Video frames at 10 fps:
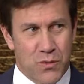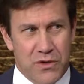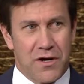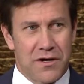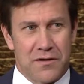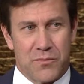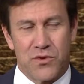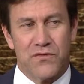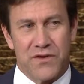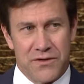work on
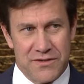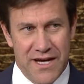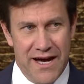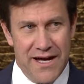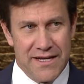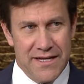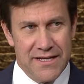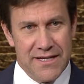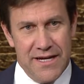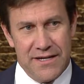improving your diet.
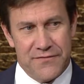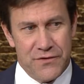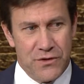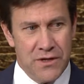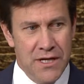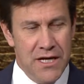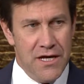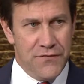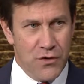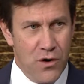And if you're
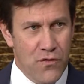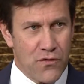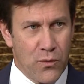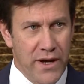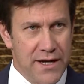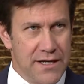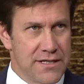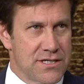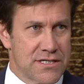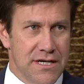overweight,
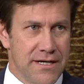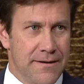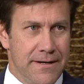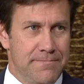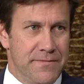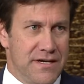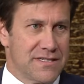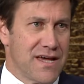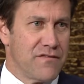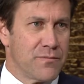just a
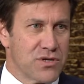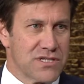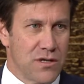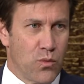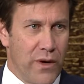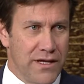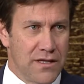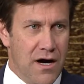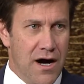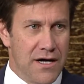7% weight
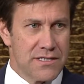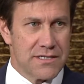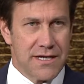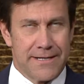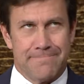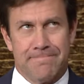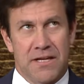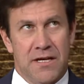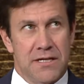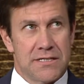loss,
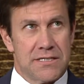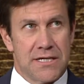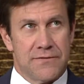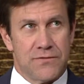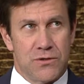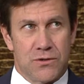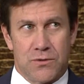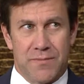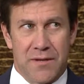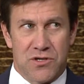say if
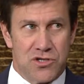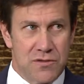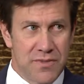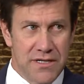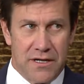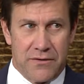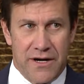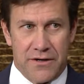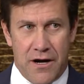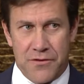maybe should be
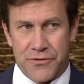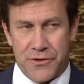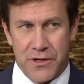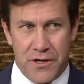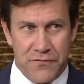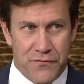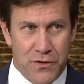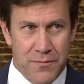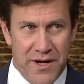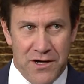around 130,
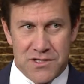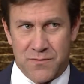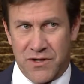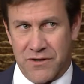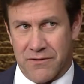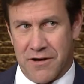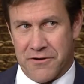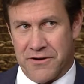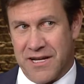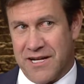140 pounds, but you're
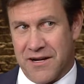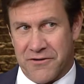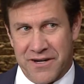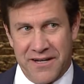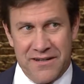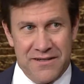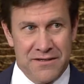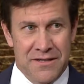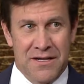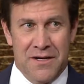180, 190
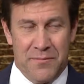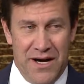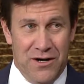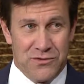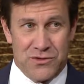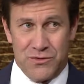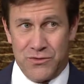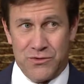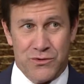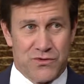pounds,
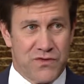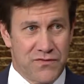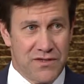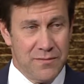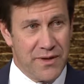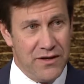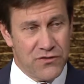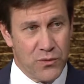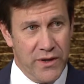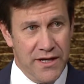you lose 15 pounds
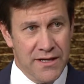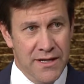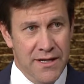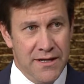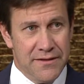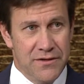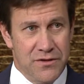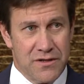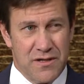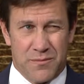of weight, then you're
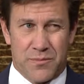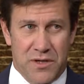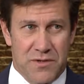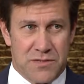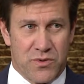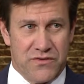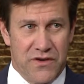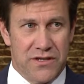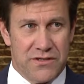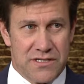going to pretty much
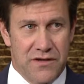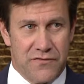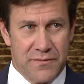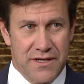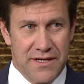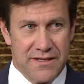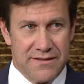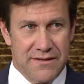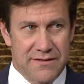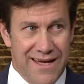prevent yourself from getting
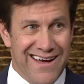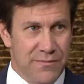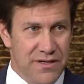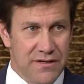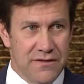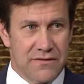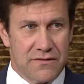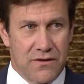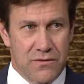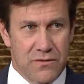diabetes.
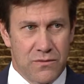So